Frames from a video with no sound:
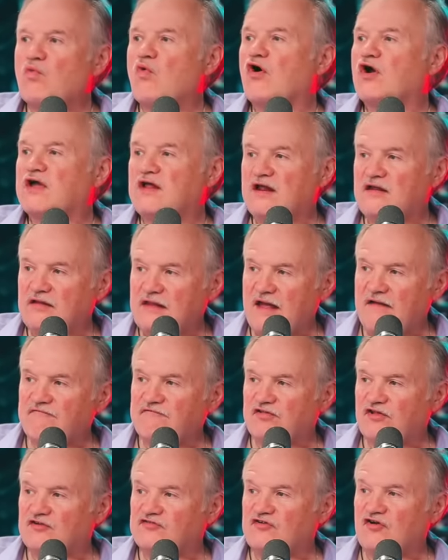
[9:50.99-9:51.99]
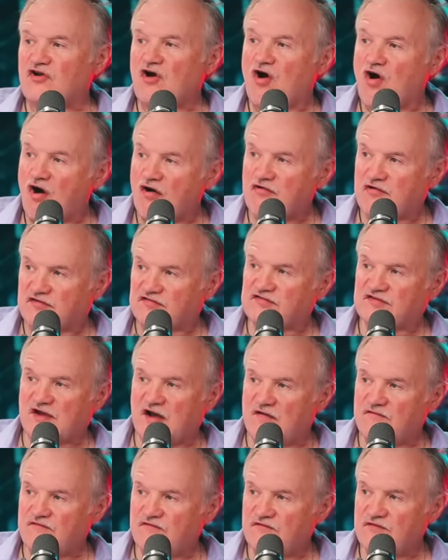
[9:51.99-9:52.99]
working at Netflix on horror
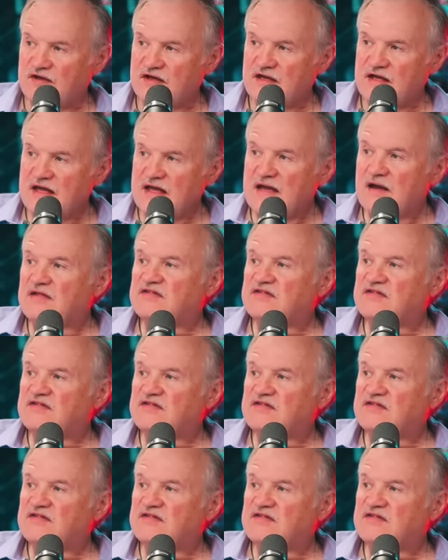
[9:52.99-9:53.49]
stuff. Uh-huh.